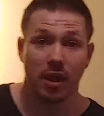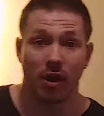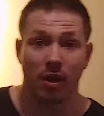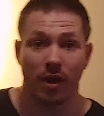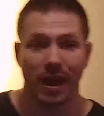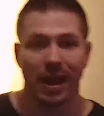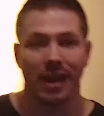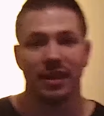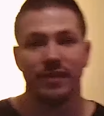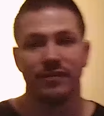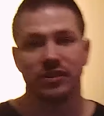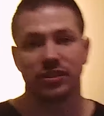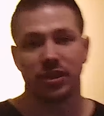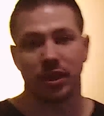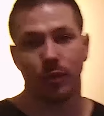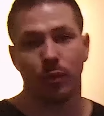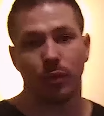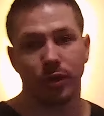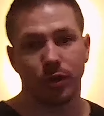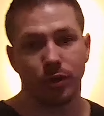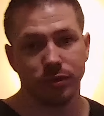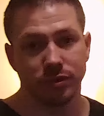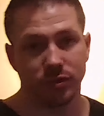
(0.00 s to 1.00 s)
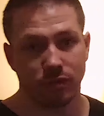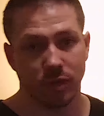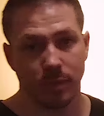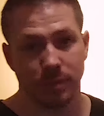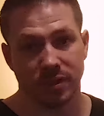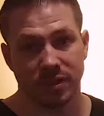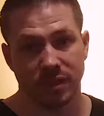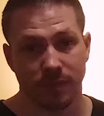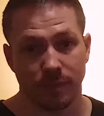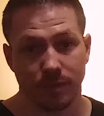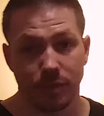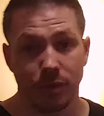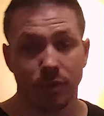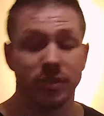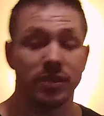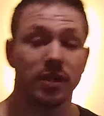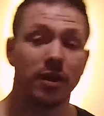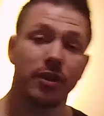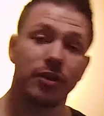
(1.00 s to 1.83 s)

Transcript: All right, I'll even tell you what acoustic treatment stuff I'm using.